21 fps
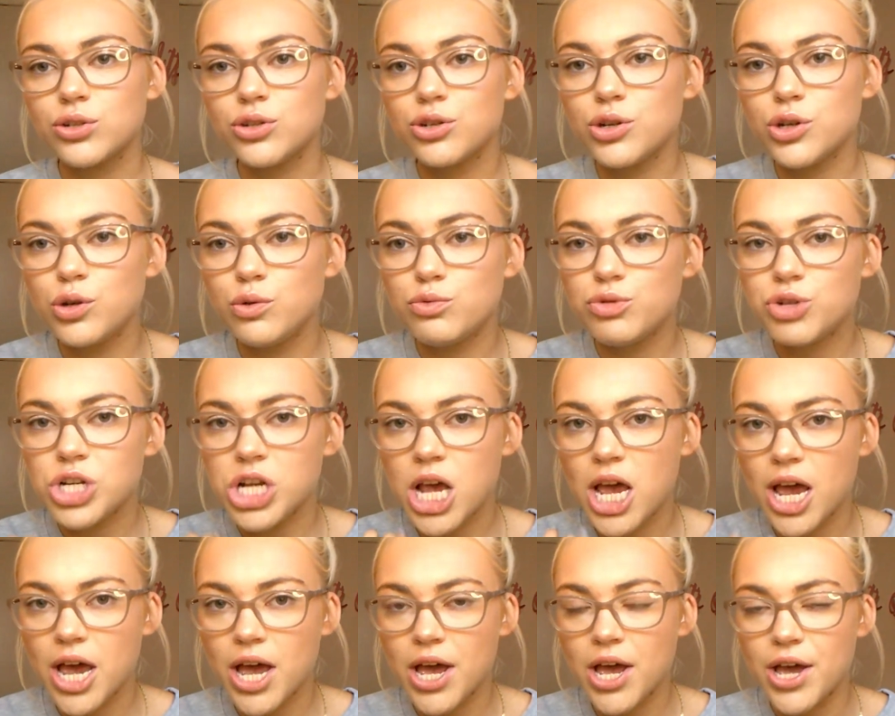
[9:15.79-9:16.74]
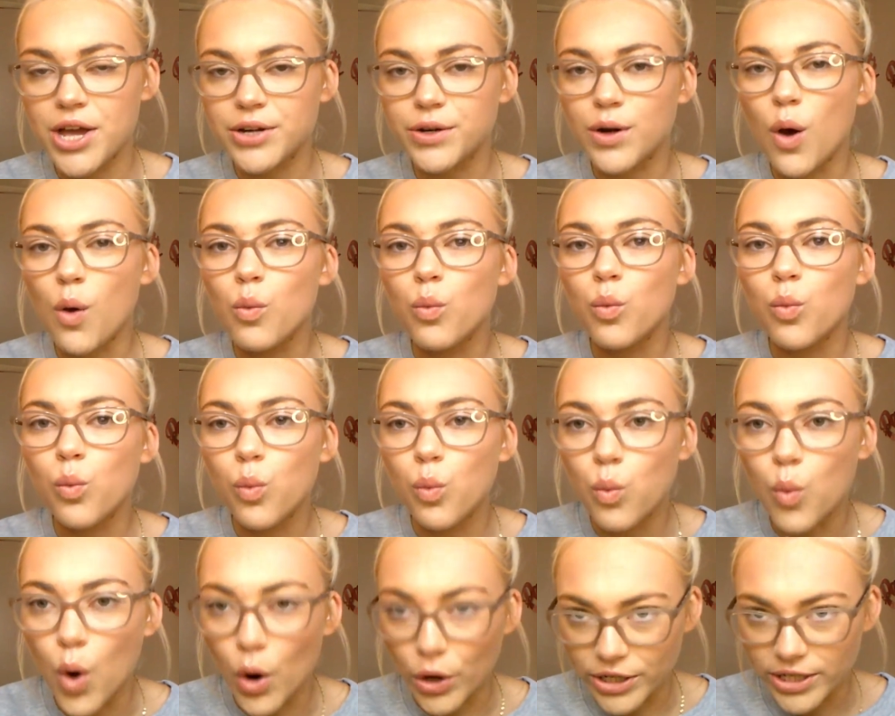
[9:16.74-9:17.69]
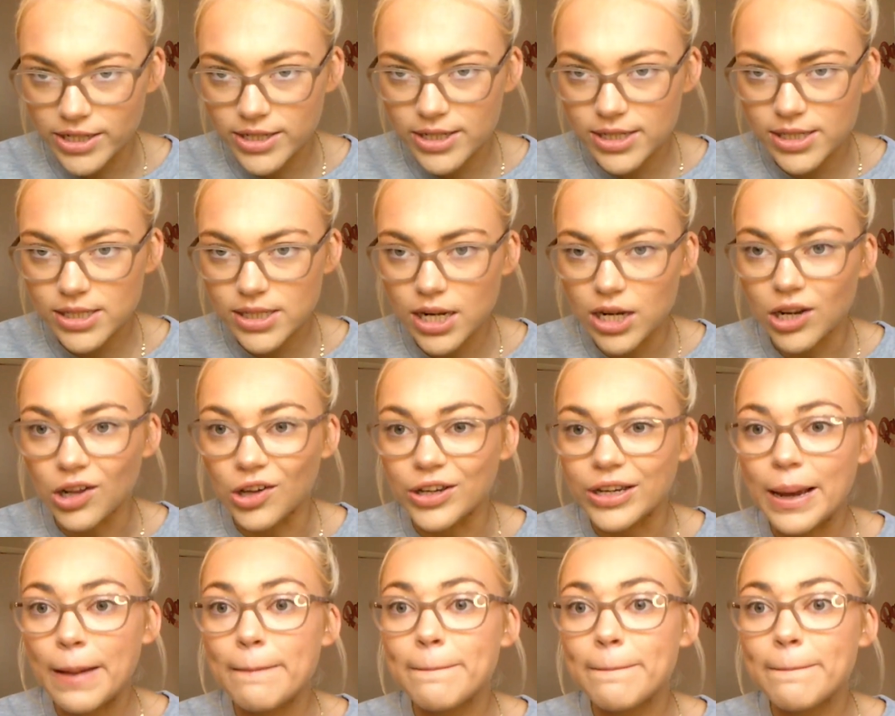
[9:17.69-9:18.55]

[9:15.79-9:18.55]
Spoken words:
to turn white, like